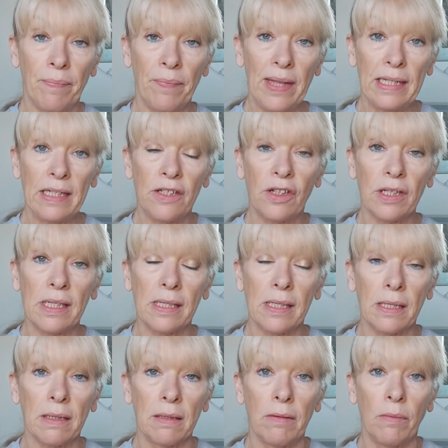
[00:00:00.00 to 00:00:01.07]
It's
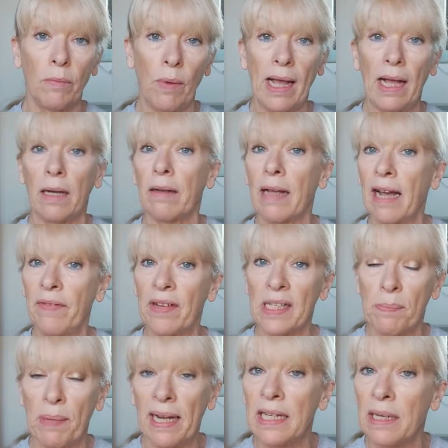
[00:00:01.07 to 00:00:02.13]
just, well, I've
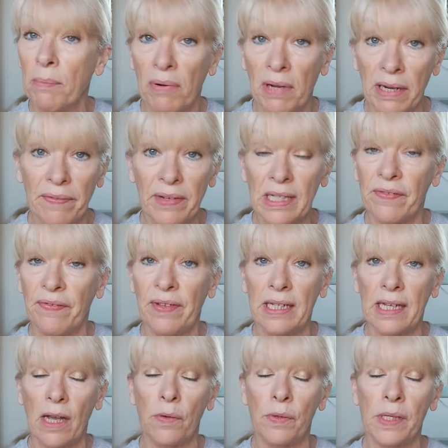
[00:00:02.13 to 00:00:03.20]
explained in previous
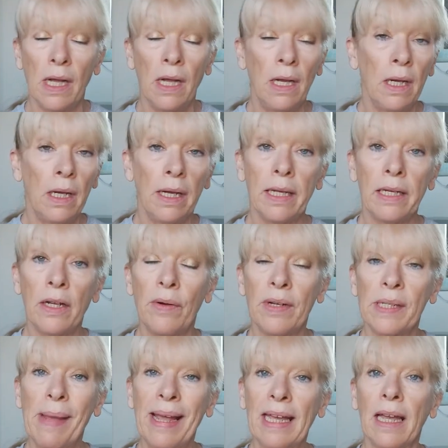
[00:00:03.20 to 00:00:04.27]
videos,
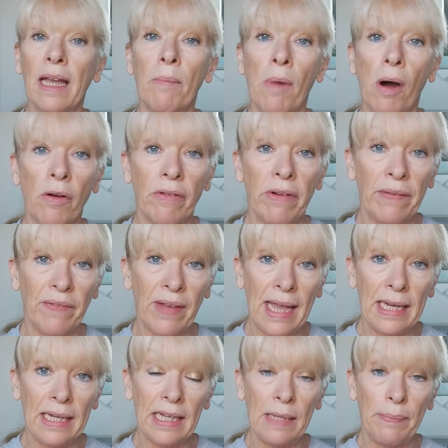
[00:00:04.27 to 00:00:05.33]
it's making a mockery of
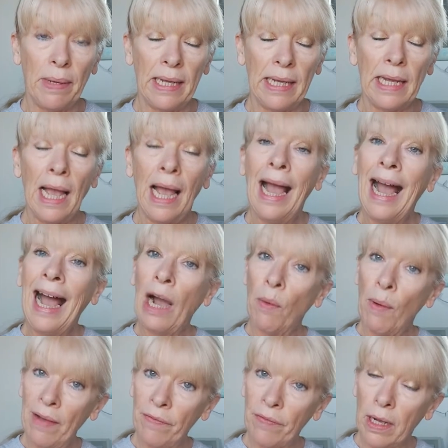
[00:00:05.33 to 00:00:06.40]
KDP.
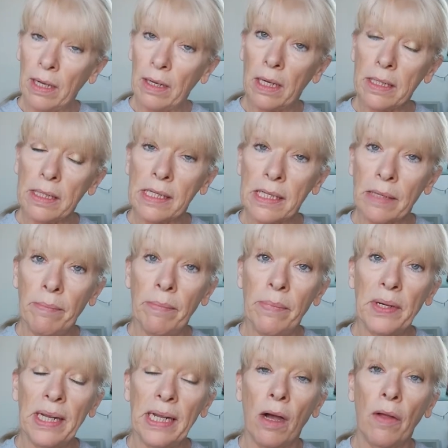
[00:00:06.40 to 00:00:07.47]
However,
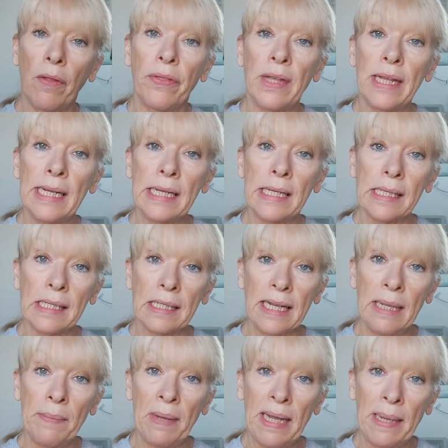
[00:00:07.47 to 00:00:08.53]
somebody on the
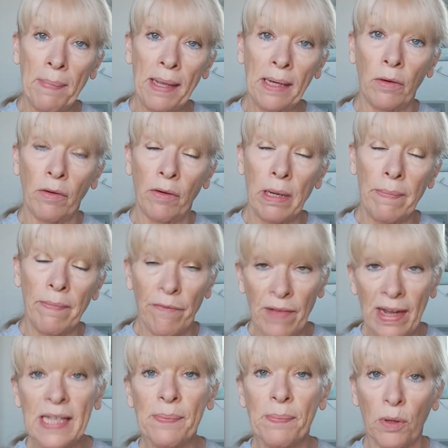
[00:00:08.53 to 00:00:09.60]
Sleepy Pilgrim
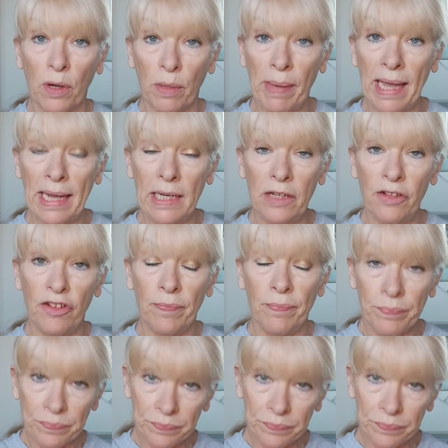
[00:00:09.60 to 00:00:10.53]
Facebook page,